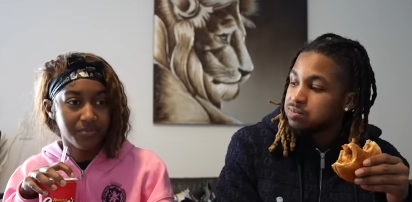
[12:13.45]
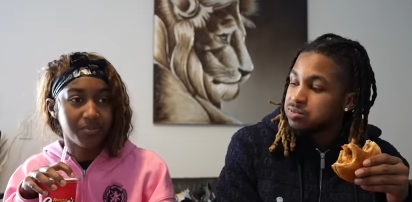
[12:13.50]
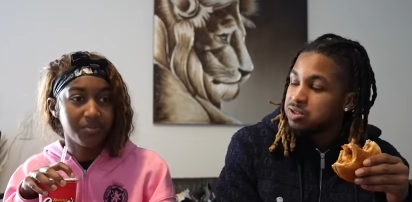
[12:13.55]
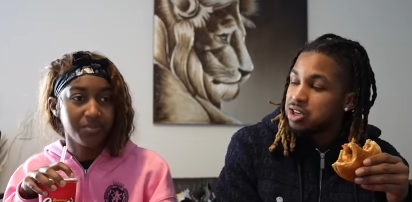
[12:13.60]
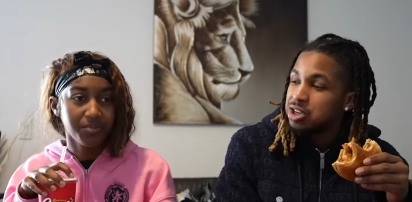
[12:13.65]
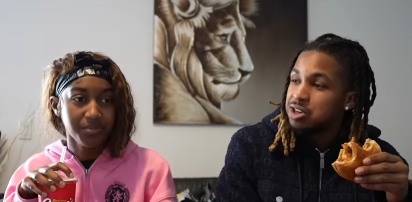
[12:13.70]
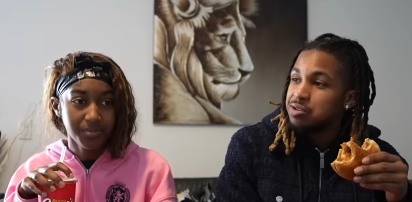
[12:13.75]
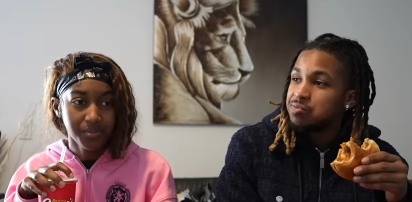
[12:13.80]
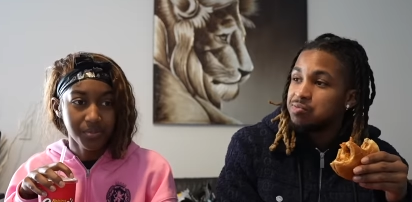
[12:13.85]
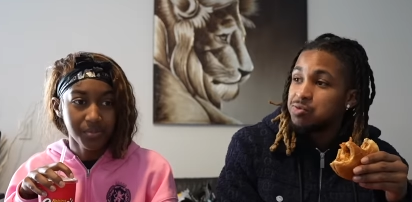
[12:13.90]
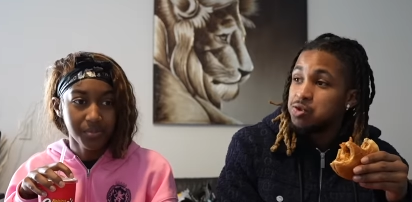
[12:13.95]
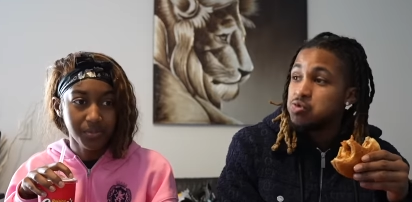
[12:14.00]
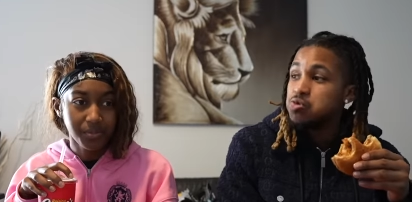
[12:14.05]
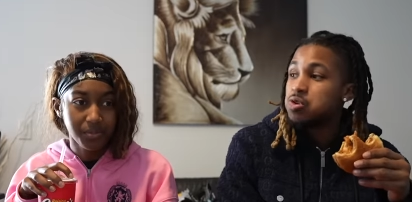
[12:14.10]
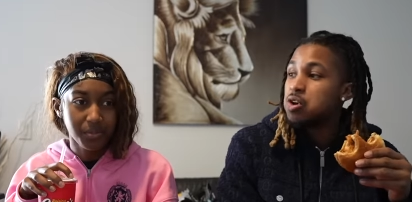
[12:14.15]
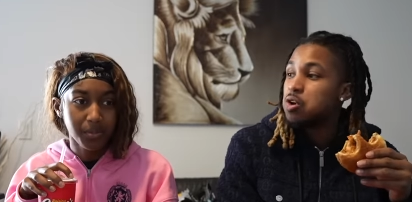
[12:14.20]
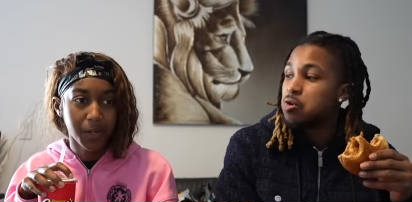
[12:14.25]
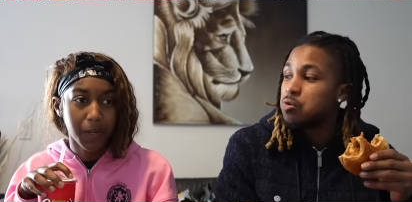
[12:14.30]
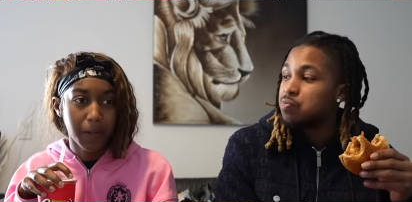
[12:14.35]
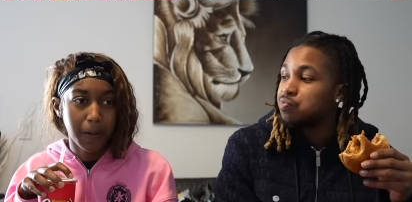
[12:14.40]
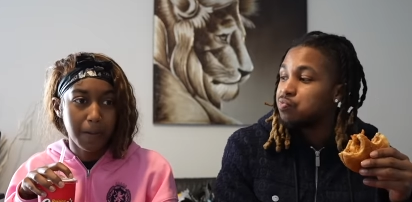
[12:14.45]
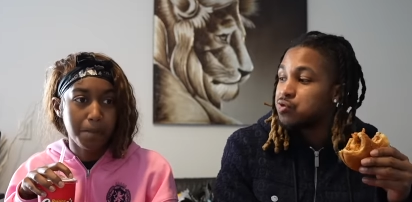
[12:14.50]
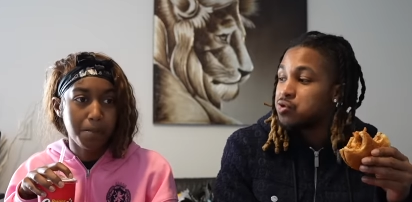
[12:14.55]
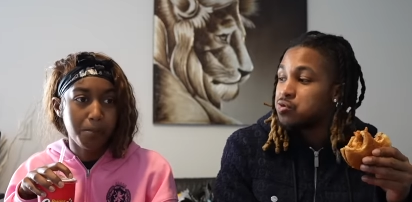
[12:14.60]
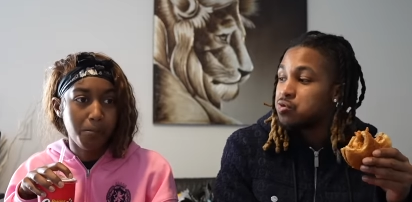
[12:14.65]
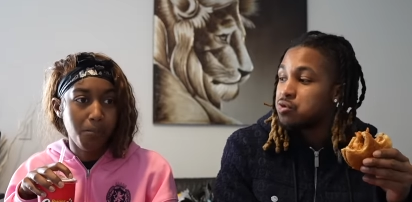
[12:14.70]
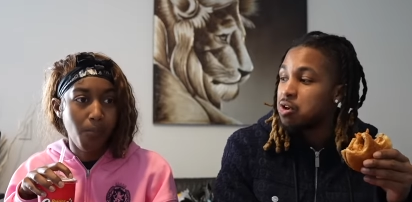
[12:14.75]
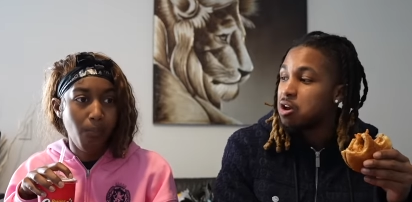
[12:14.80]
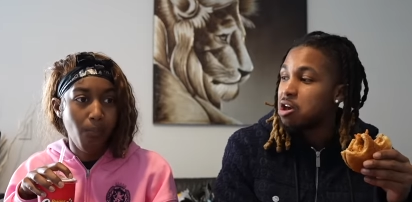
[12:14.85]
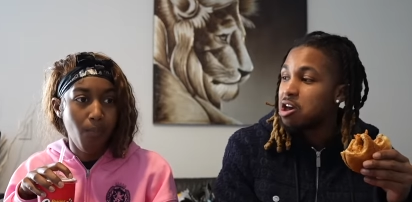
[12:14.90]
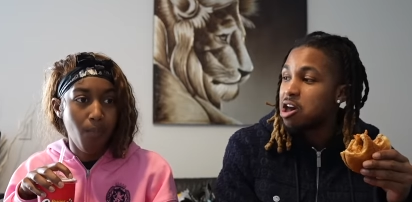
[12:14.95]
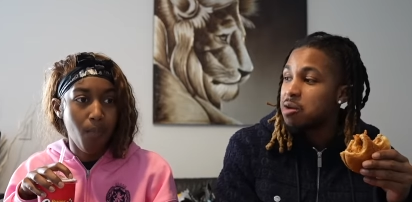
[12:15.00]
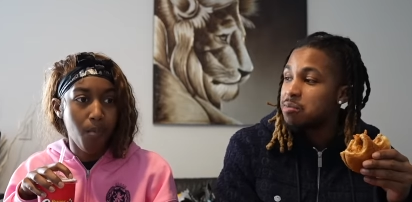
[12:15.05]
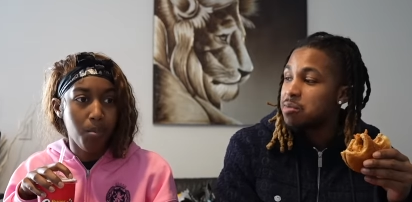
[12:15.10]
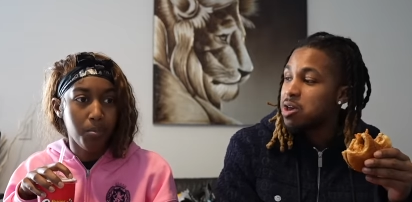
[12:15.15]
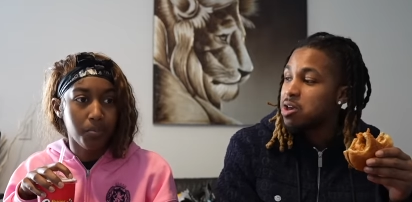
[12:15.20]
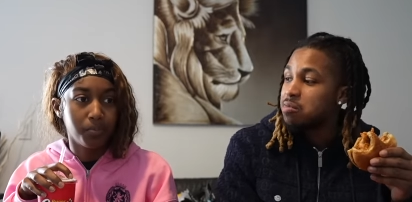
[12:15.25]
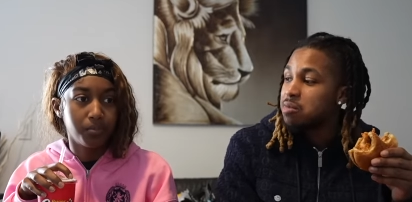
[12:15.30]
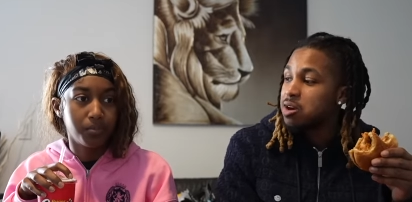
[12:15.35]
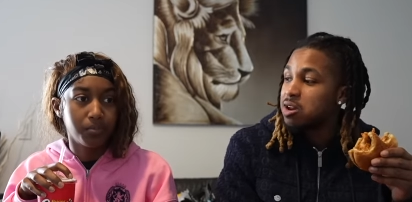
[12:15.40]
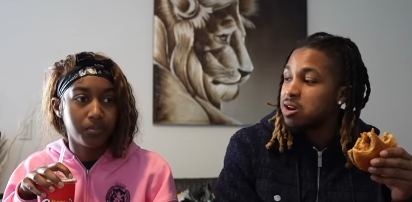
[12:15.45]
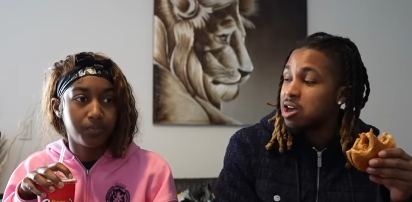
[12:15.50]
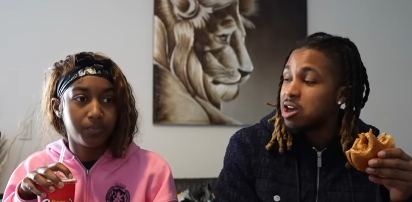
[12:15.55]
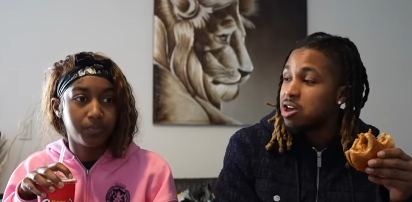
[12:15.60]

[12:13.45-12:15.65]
Speaker 1: And you know, you know how I make money.